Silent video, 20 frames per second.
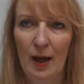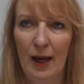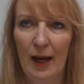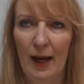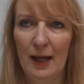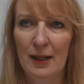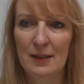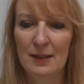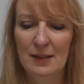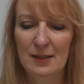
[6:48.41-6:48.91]

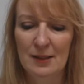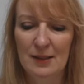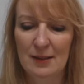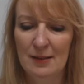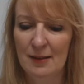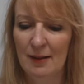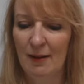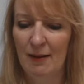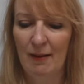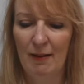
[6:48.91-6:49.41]
And
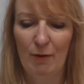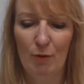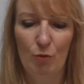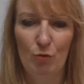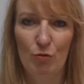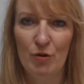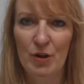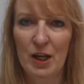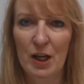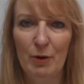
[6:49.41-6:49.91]
it's
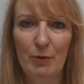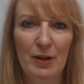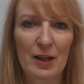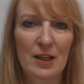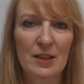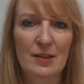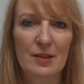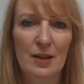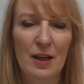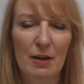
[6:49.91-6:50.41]
really,
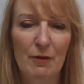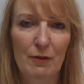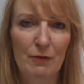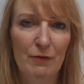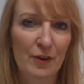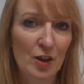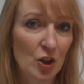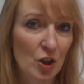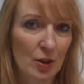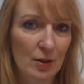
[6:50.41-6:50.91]
really
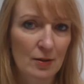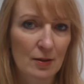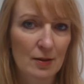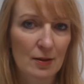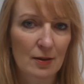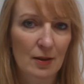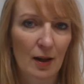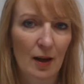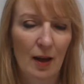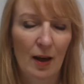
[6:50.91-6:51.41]

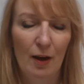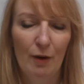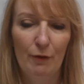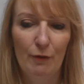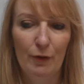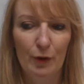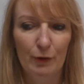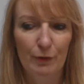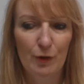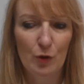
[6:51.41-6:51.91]
efficient
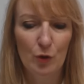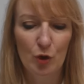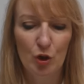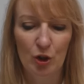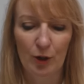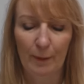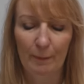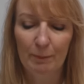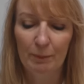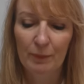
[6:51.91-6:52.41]
for the
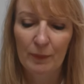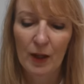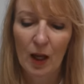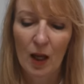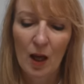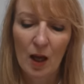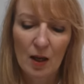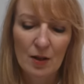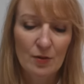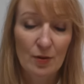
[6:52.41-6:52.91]
future.
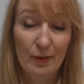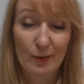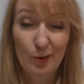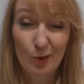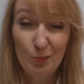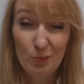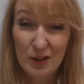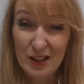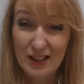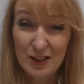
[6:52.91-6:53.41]
So it
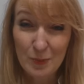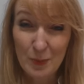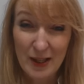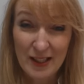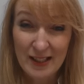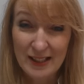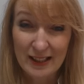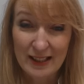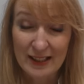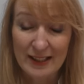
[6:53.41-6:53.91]
could be as
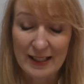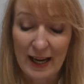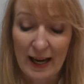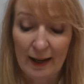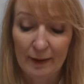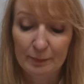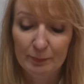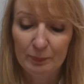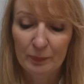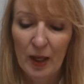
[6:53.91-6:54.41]
basic as
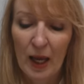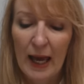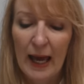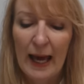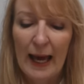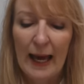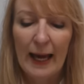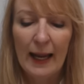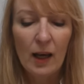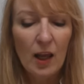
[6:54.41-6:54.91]
that.
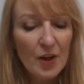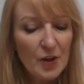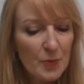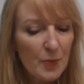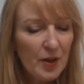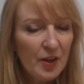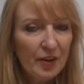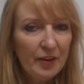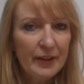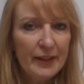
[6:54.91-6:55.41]
And last
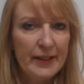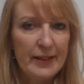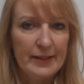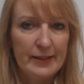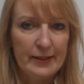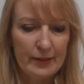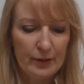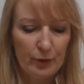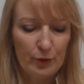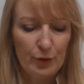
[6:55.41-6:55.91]
but not
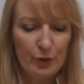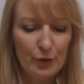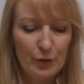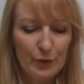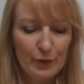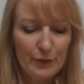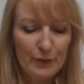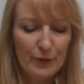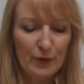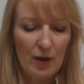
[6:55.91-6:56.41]
least, the good
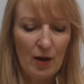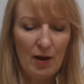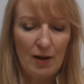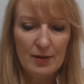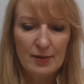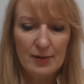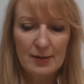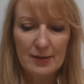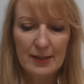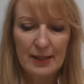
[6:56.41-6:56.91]
news for
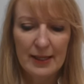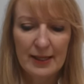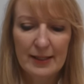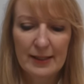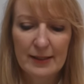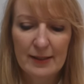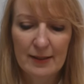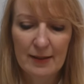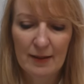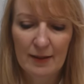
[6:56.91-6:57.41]
last
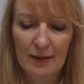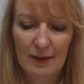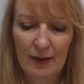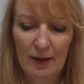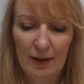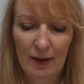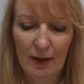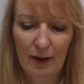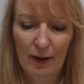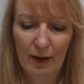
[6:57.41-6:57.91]
is
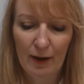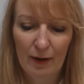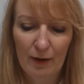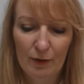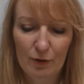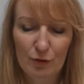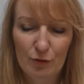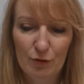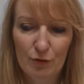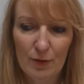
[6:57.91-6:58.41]

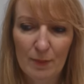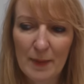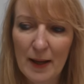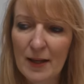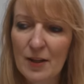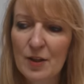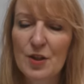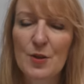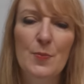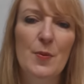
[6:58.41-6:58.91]

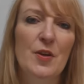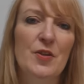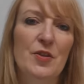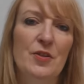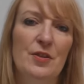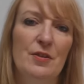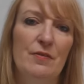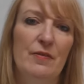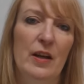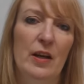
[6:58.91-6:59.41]
tremendous
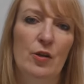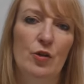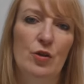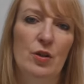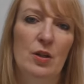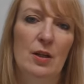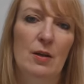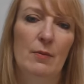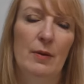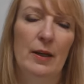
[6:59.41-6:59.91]
positive
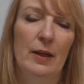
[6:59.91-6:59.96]
energy